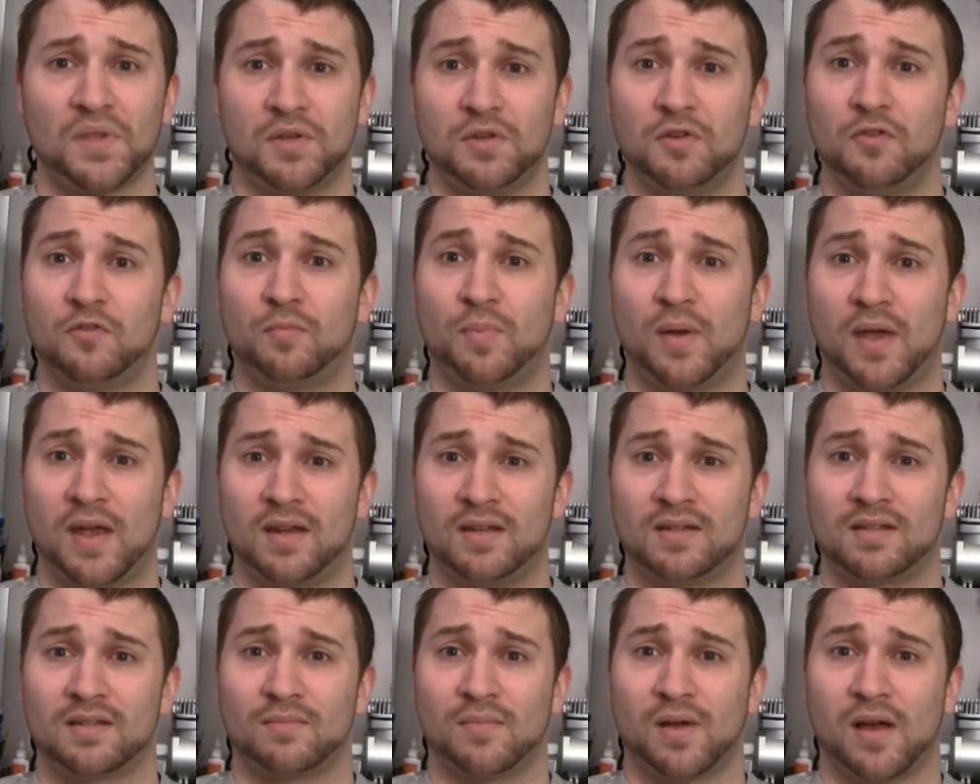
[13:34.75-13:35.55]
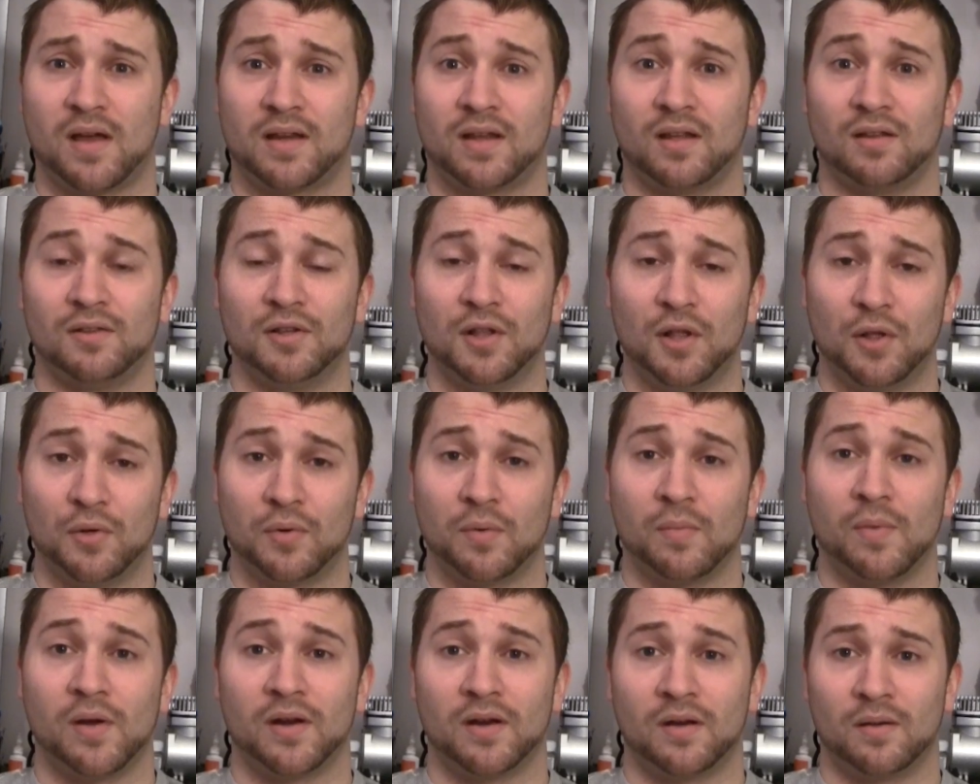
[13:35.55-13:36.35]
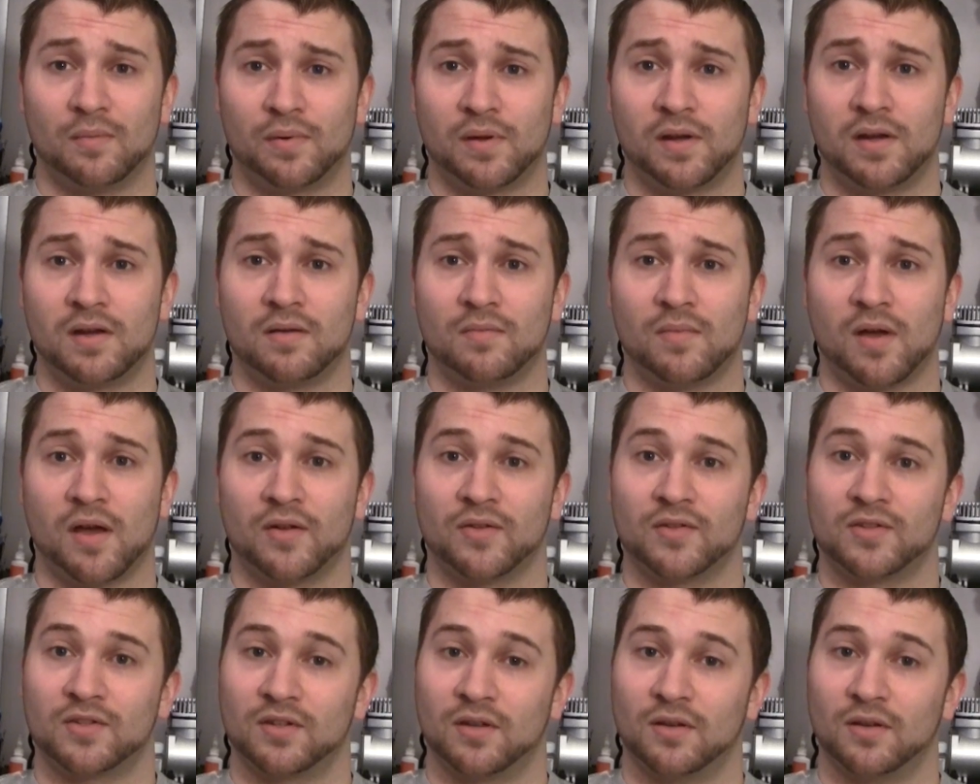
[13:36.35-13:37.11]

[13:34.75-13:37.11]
you've paid somebody a load of money to paint your models.